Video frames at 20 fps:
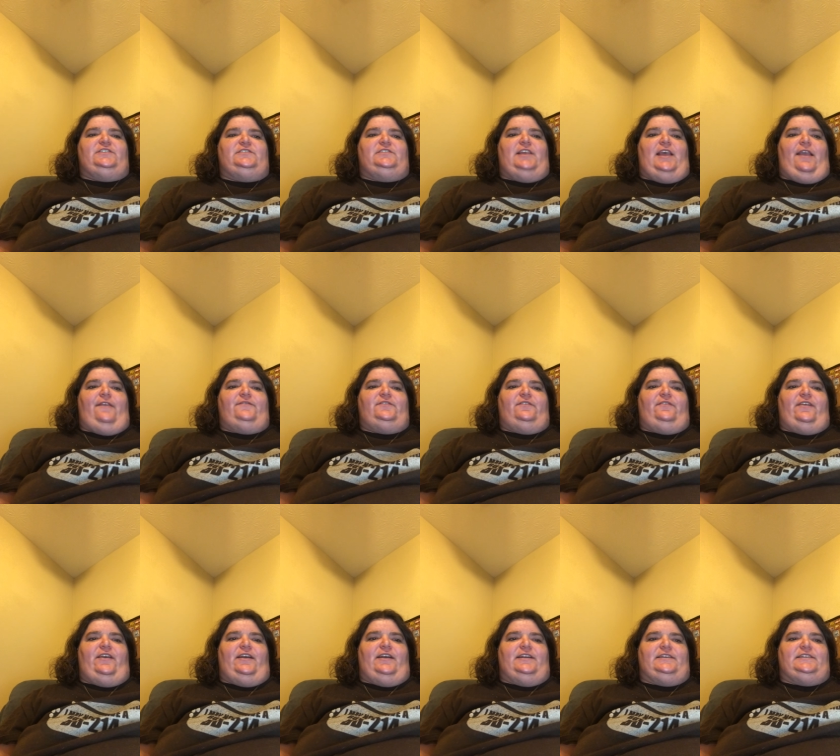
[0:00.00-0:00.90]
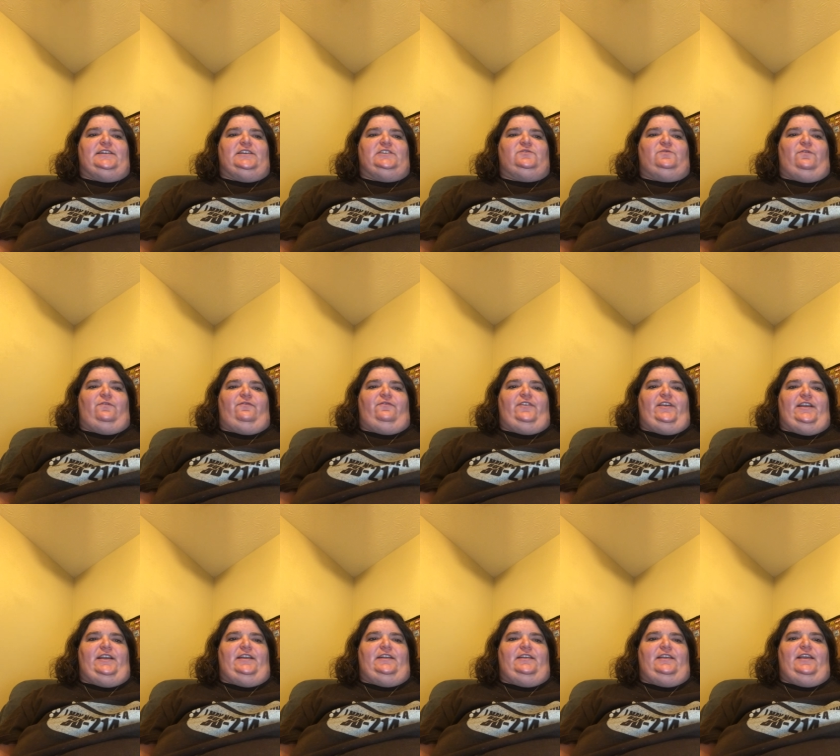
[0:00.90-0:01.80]
slaves of heretics were
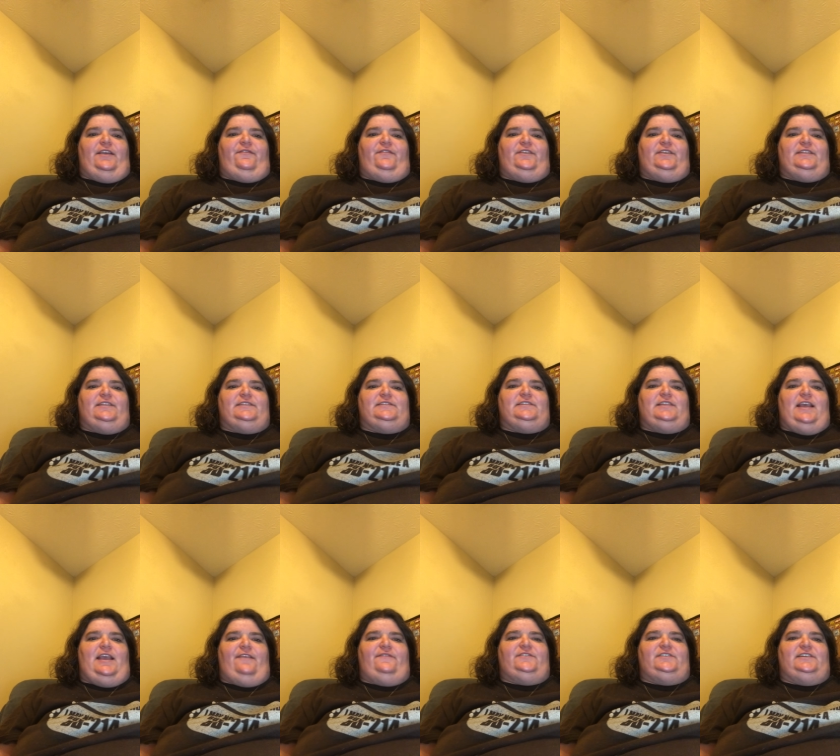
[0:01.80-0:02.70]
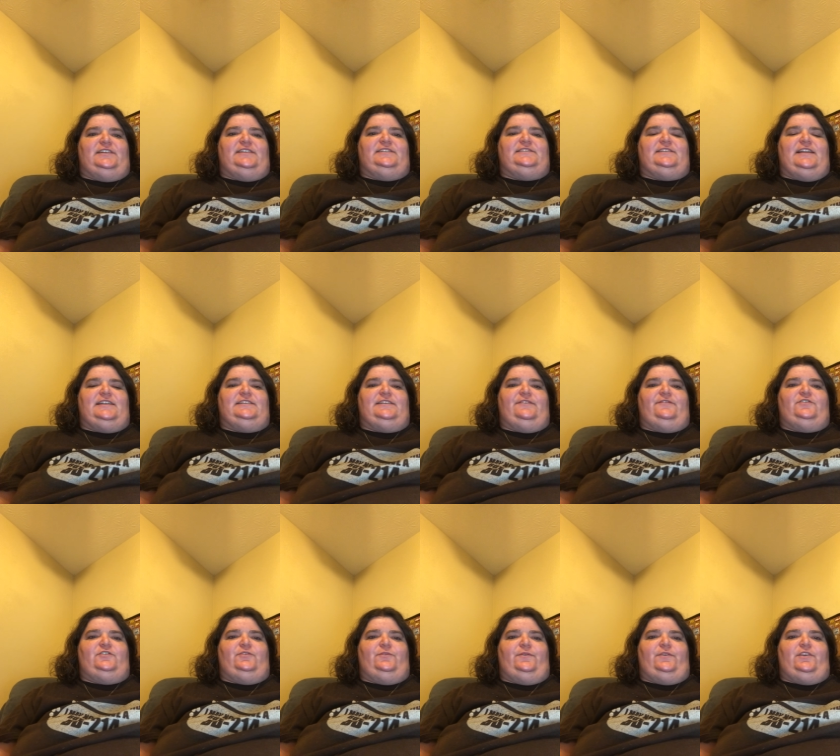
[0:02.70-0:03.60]
freed, giving the slaves an incentive
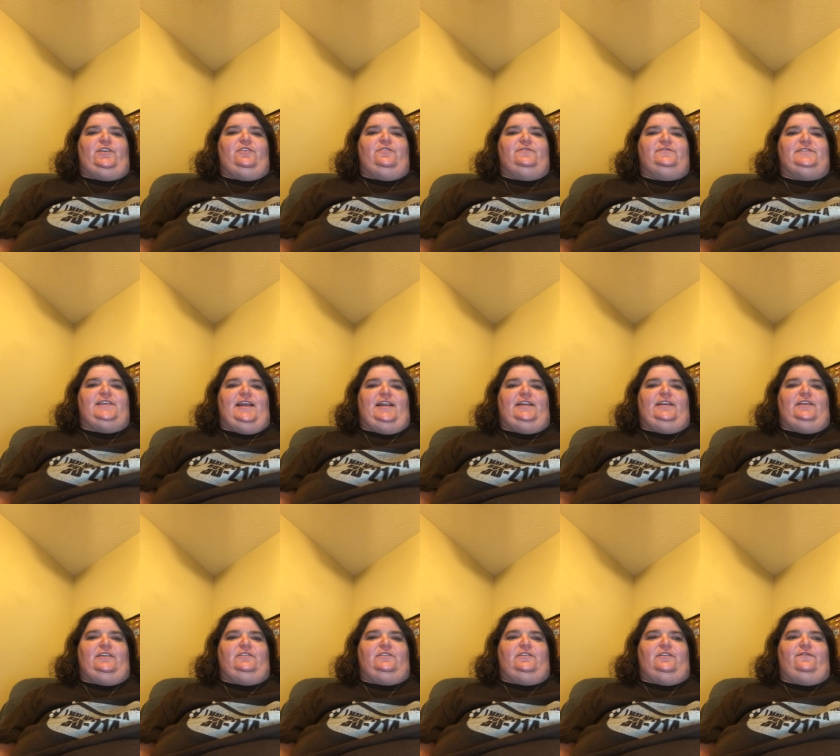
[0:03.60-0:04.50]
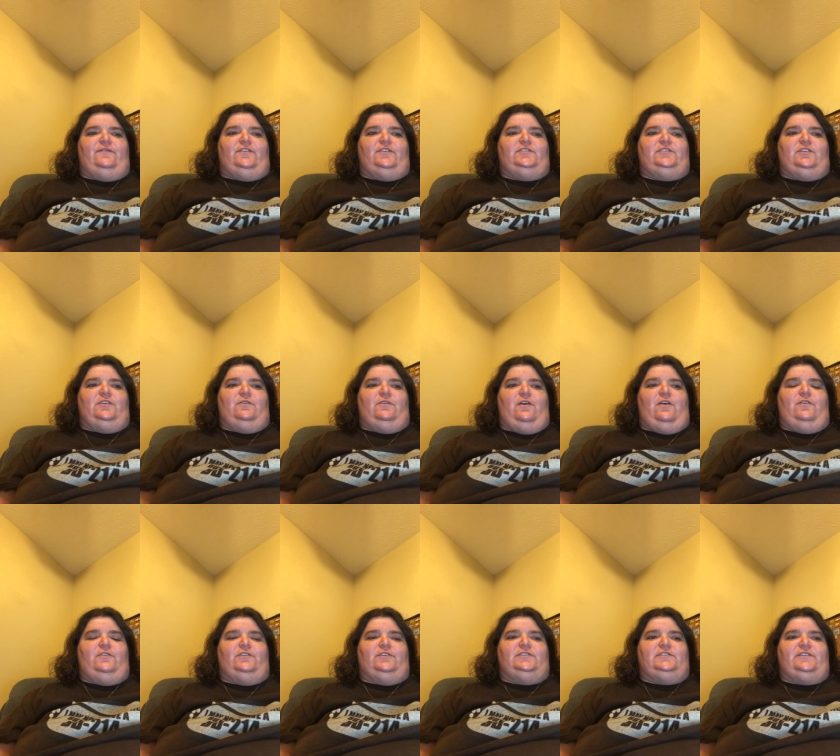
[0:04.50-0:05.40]
to accuse any converso
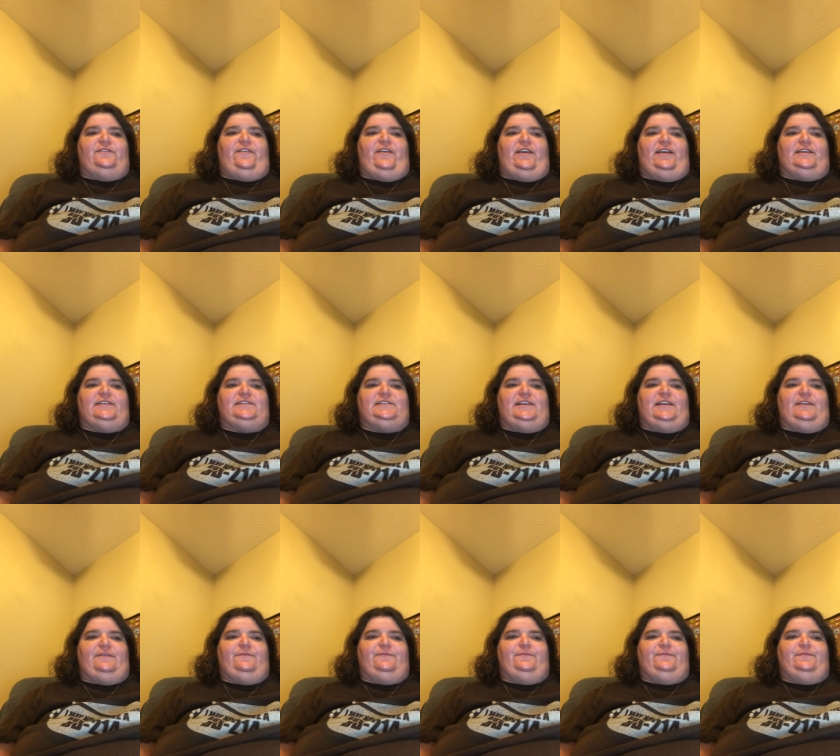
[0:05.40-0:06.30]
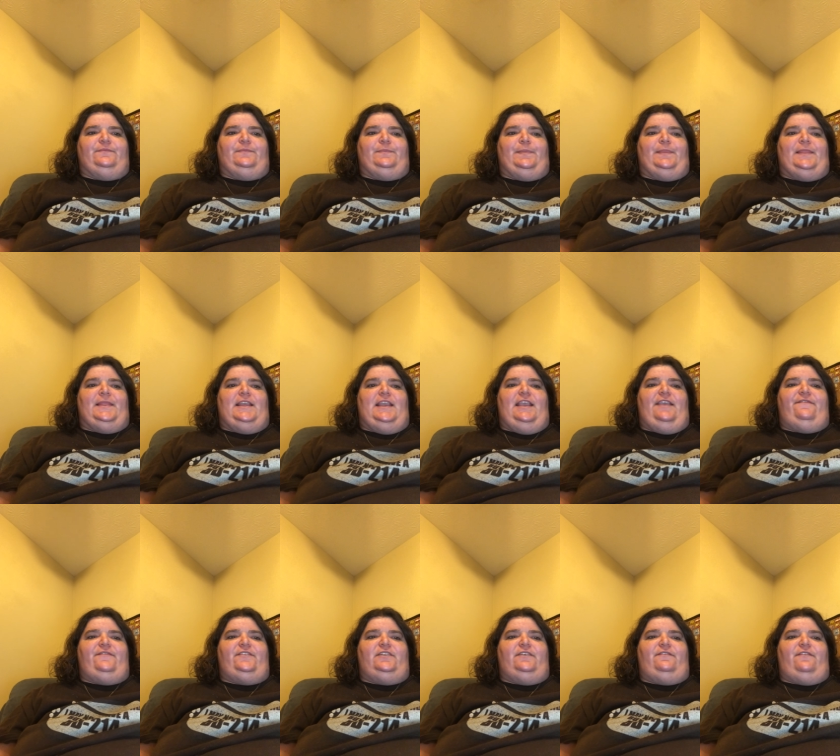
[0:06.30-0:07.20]
owners of heresy.
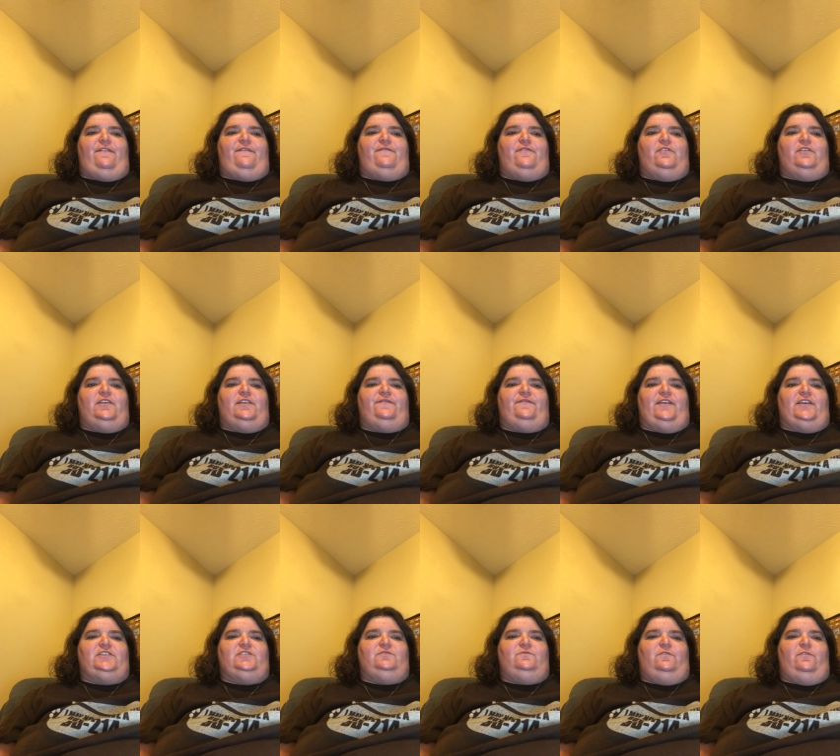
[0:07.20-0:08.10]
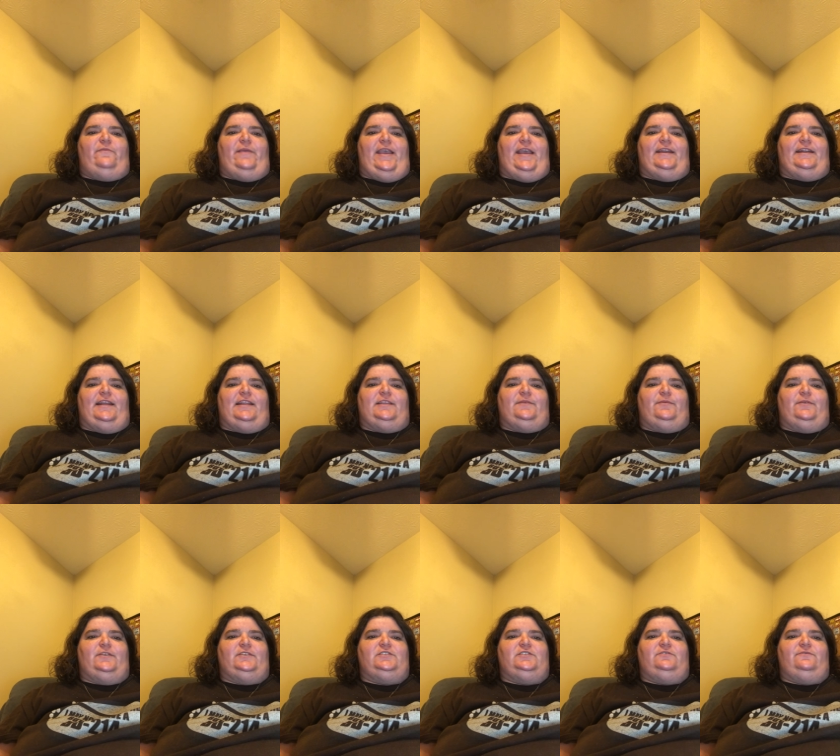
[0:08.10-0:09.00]
Even if a full confession were made and the
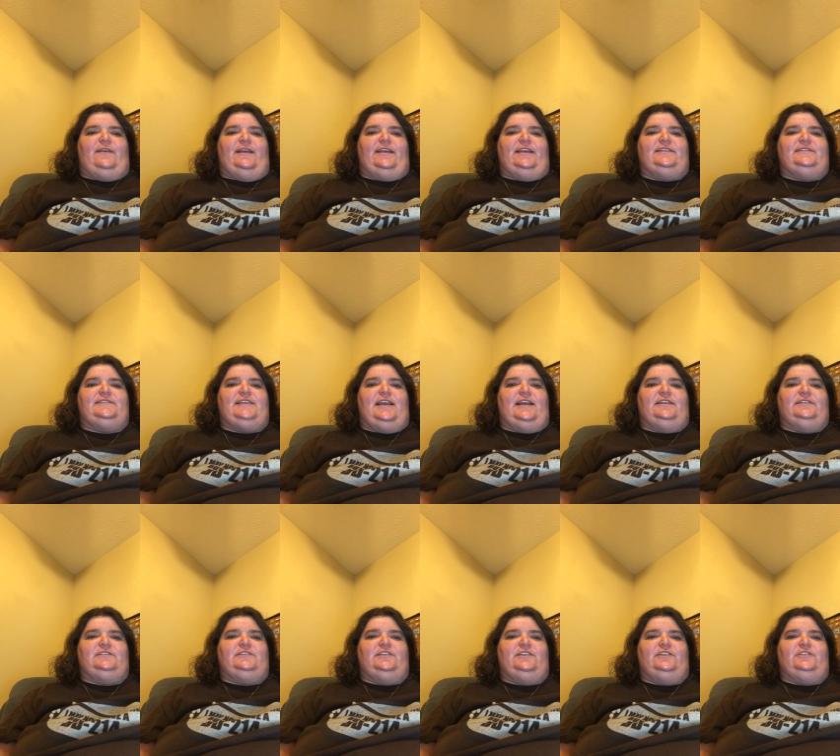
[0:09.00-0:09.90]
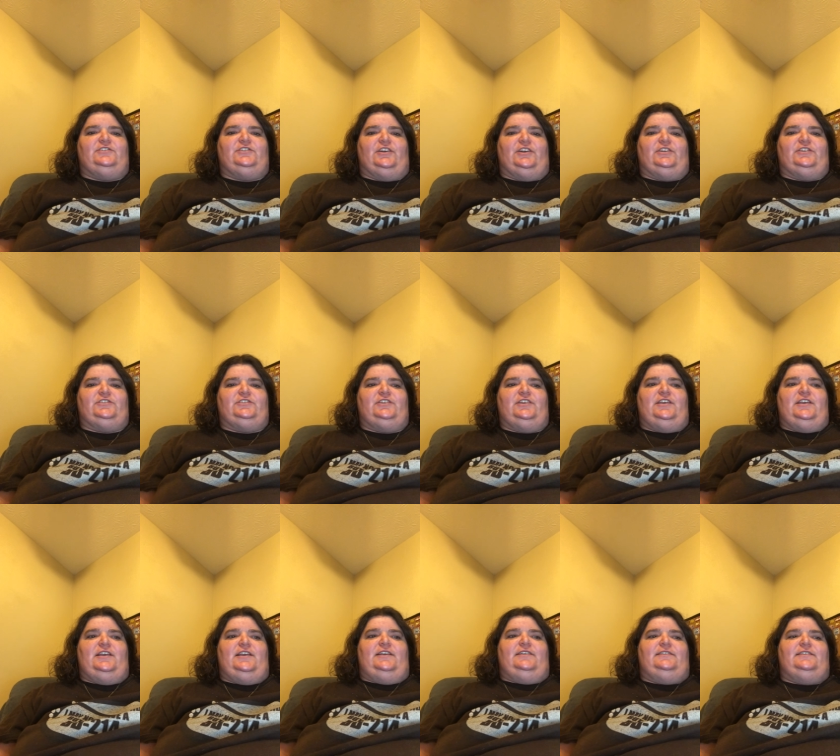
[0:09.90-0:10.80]
person reconciled to their church,
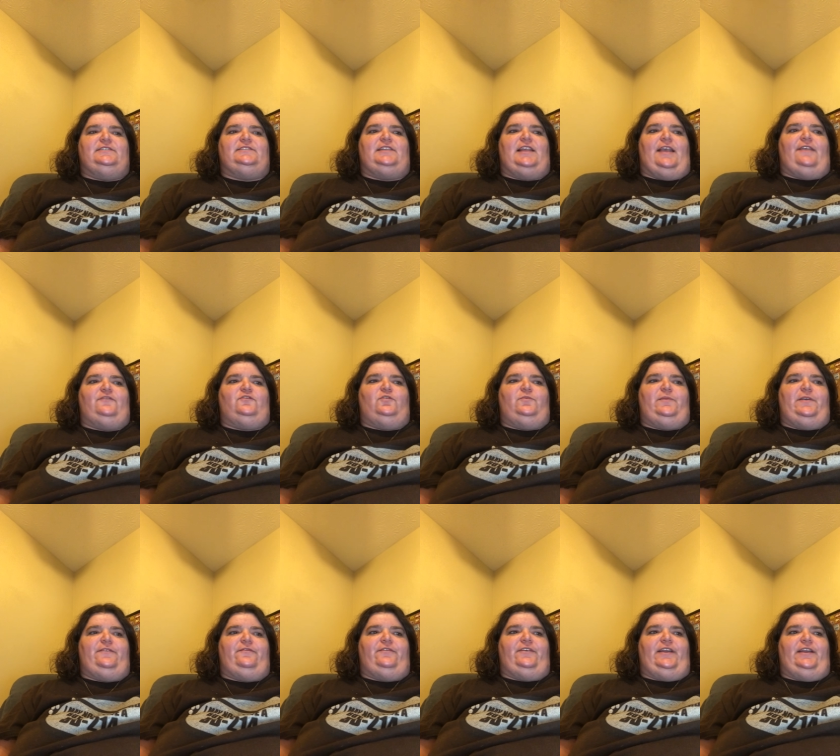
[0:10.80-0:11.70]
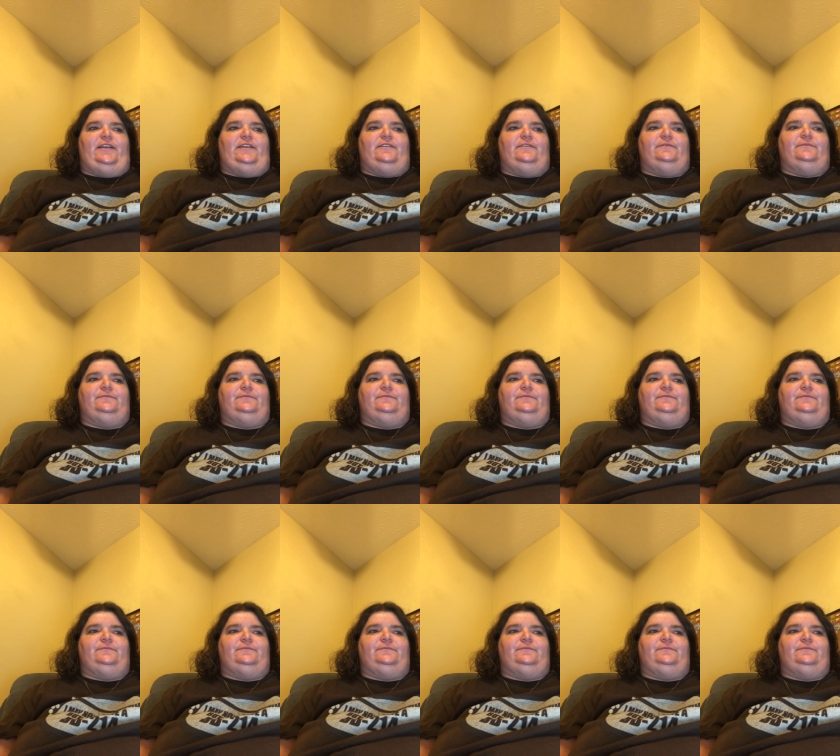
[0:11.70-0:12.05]
the slaves would be freed.